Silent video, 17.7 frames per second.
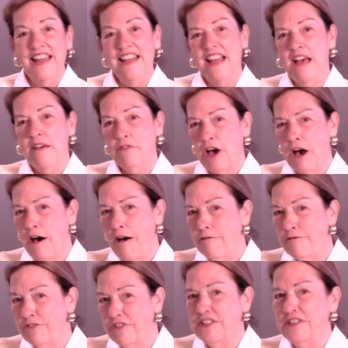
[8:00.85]
And have
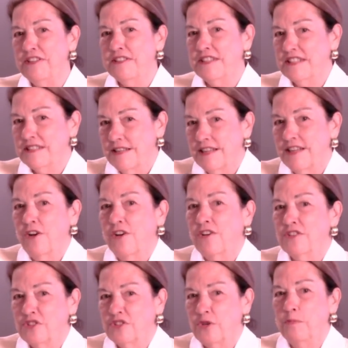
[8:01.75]
confidence, it
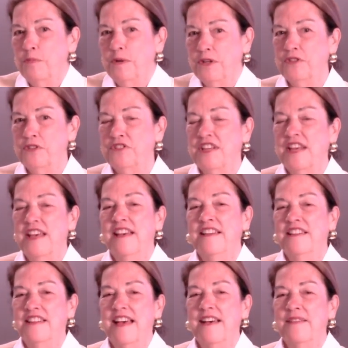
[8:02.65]
also builds
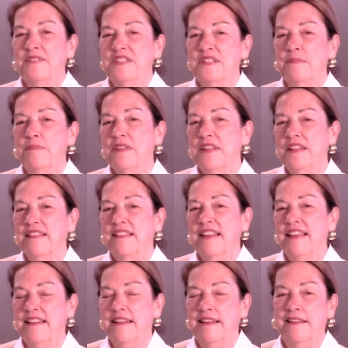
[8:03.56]
to have something
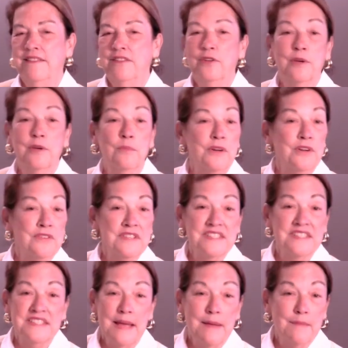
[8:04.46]
that, and you can wear
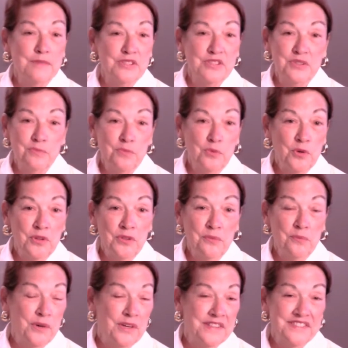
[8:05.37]
the same suit more
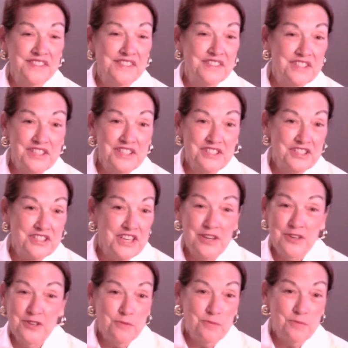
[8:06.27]
than once and just
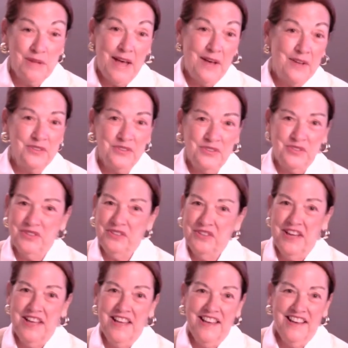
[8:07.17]
change your blouse
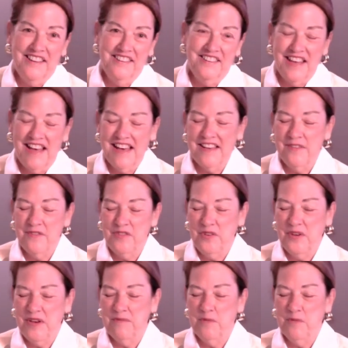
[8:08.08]
or a tie if
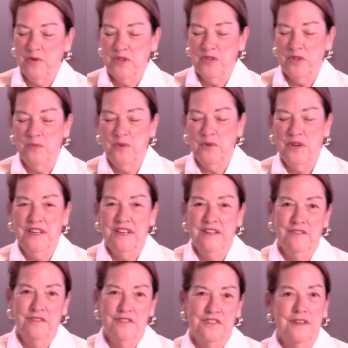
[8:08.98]
you have more than
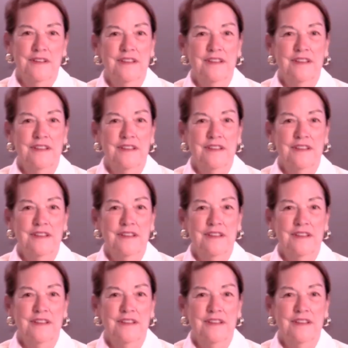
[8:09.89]
one